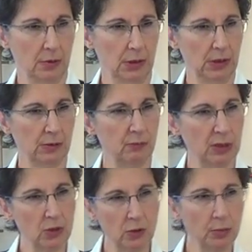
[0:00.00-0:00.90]
And as
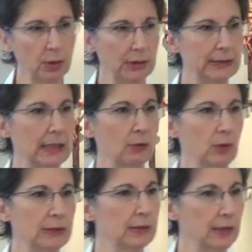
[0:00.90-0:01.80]
miserable as that
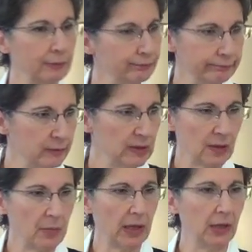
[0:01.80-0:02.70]
was at
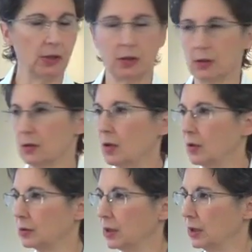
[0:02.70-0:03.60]
some eight years
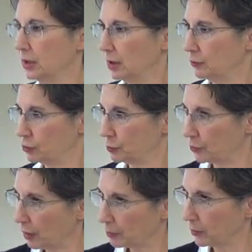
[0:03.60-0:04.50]
old. It was
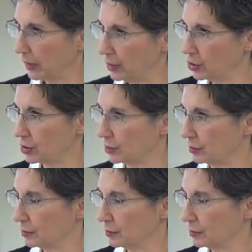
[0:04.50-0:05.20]
preparation.